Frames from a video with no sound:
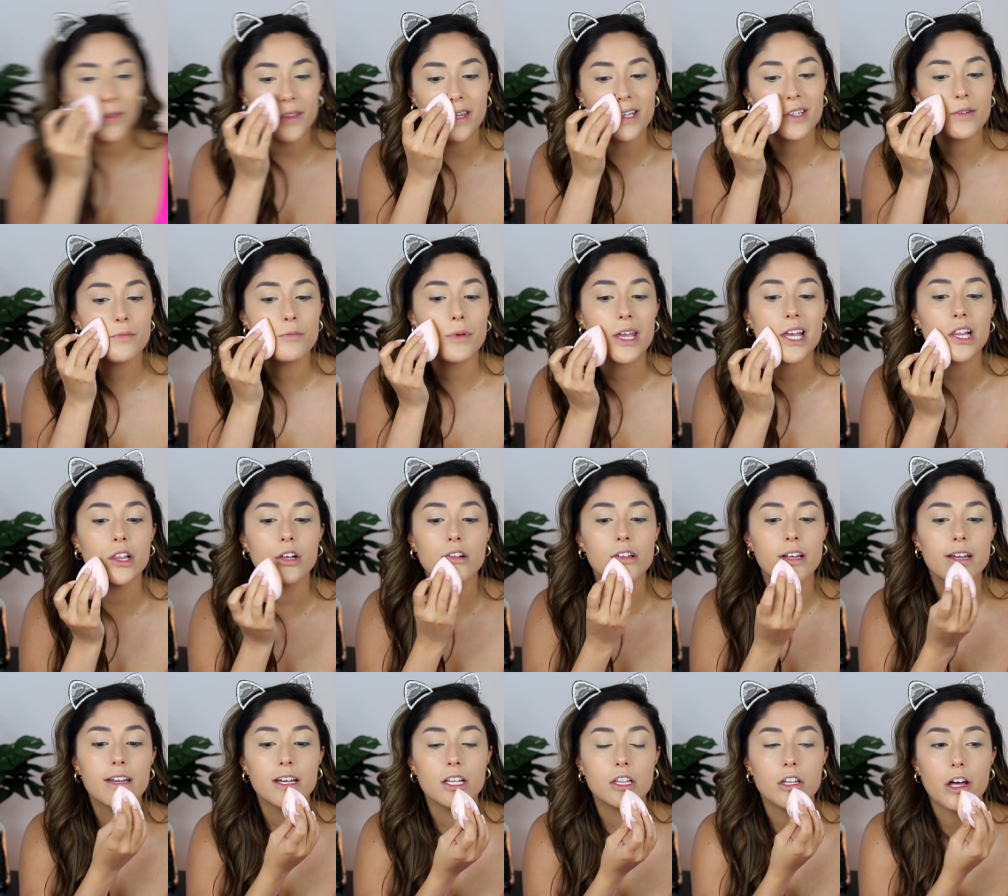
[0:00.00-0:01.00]
This may look
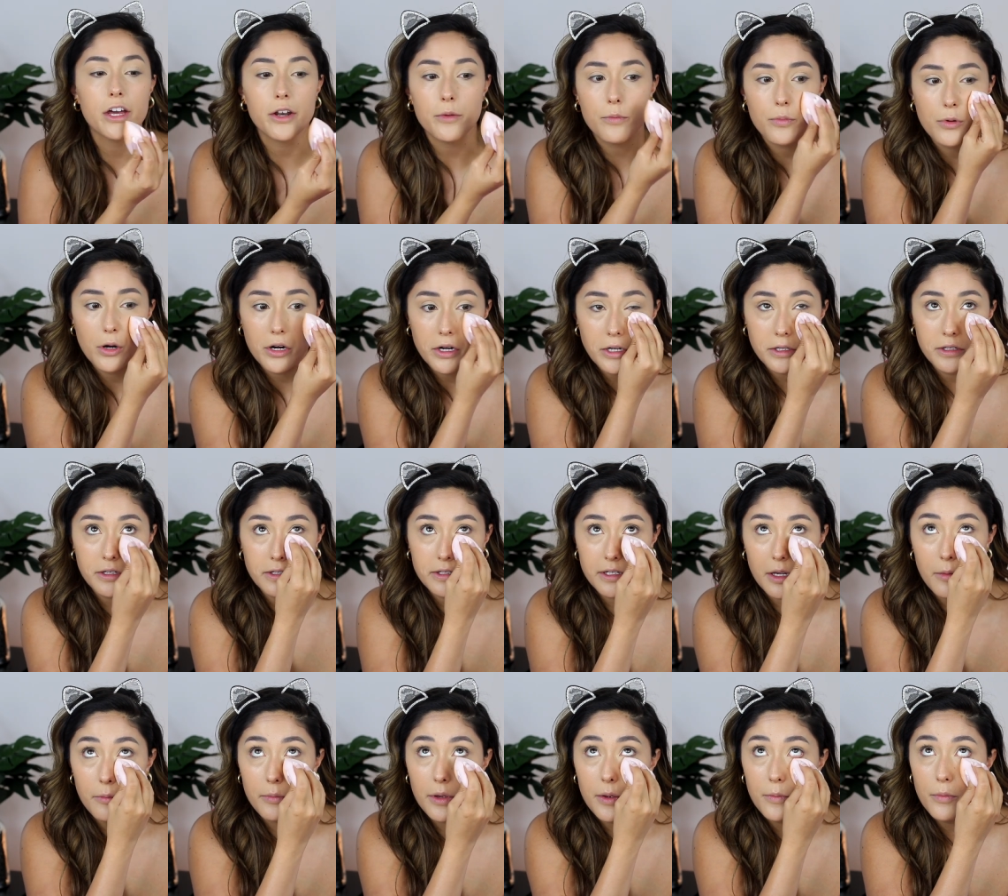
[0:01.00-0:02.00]
like a lot of product to
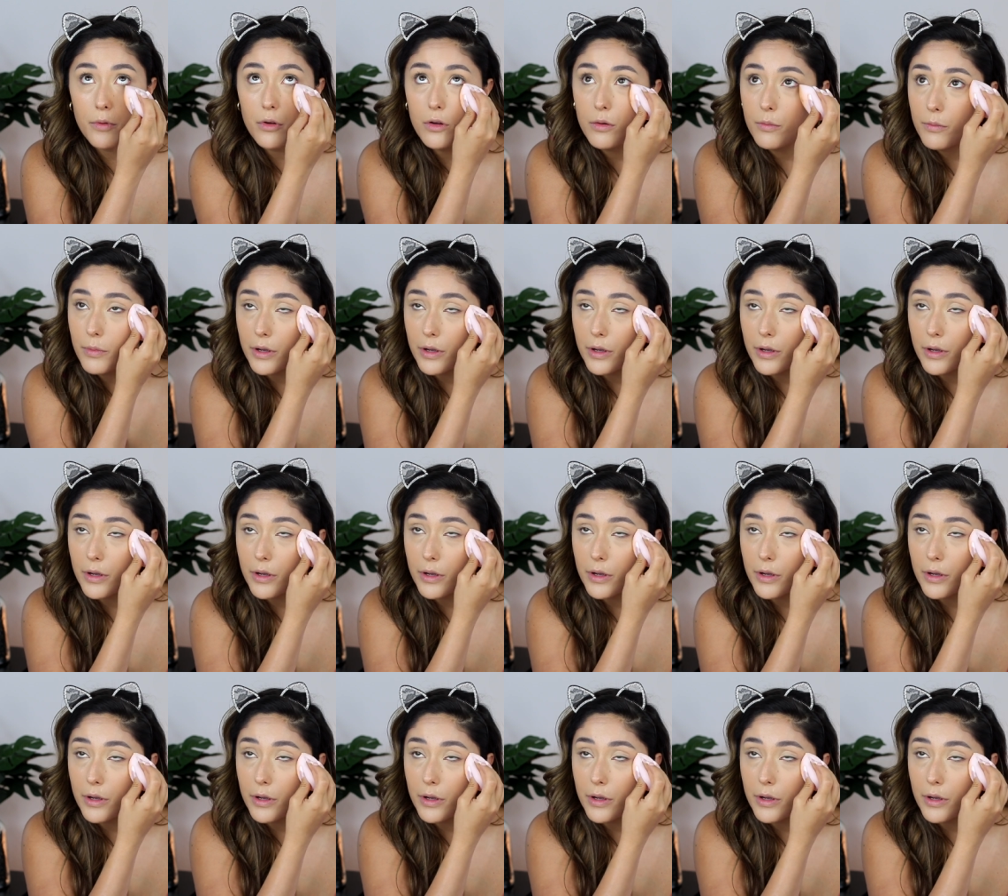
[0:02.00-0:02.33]
some people,